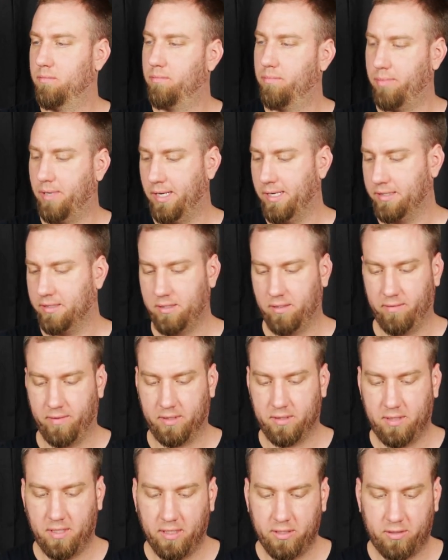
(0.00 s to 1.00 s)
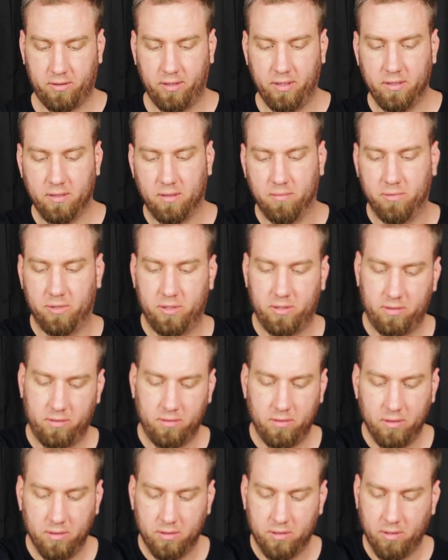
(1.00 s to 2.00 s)
Box of accessories, I'm
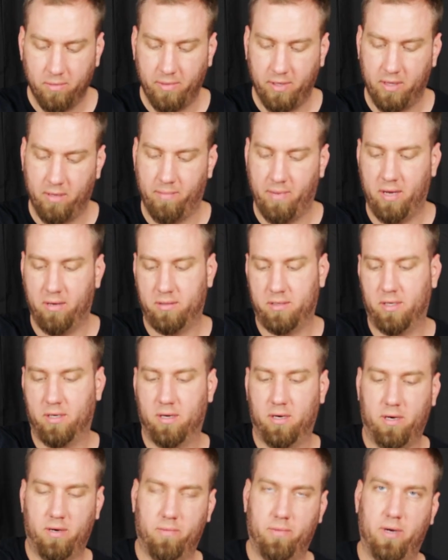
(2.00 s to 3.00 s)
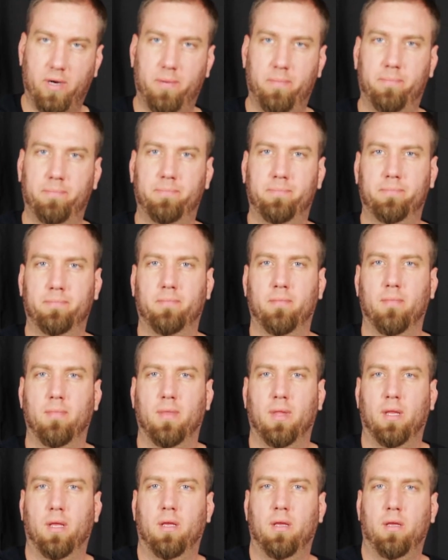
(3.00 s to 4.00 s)
assuming the mounting hardware.
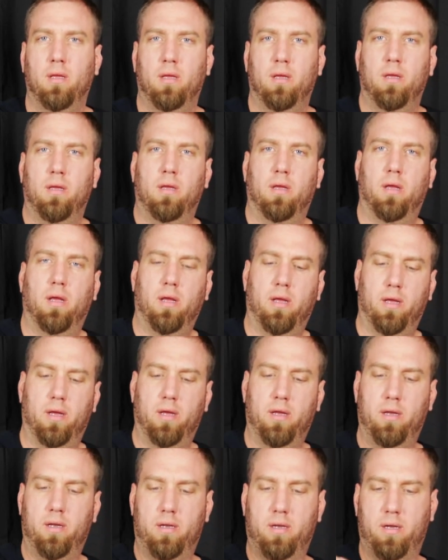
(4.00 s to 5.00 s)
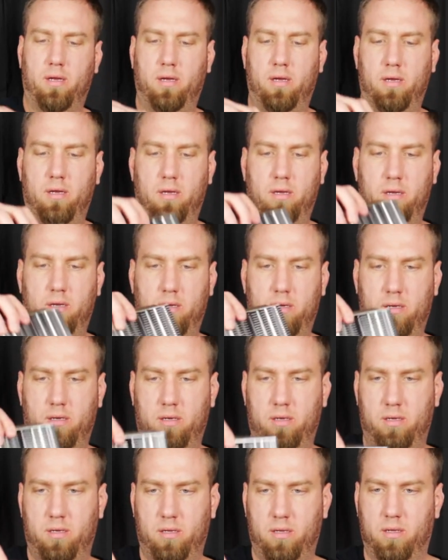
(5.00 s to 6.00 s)
And
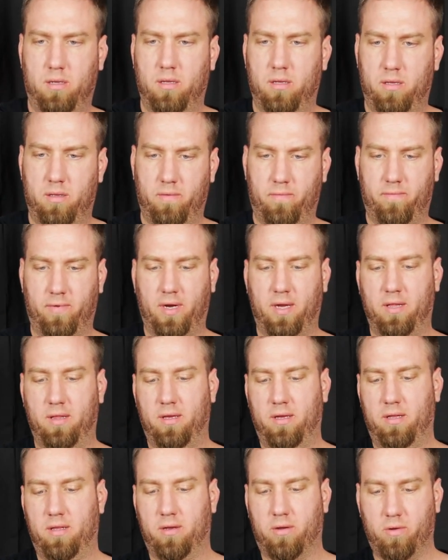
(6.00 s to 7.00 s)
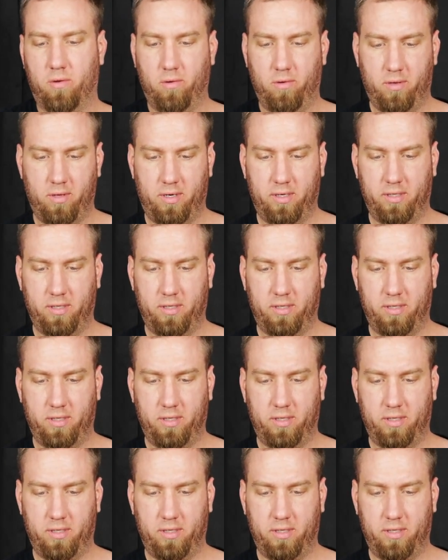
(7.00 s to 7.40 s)
finally, the cooler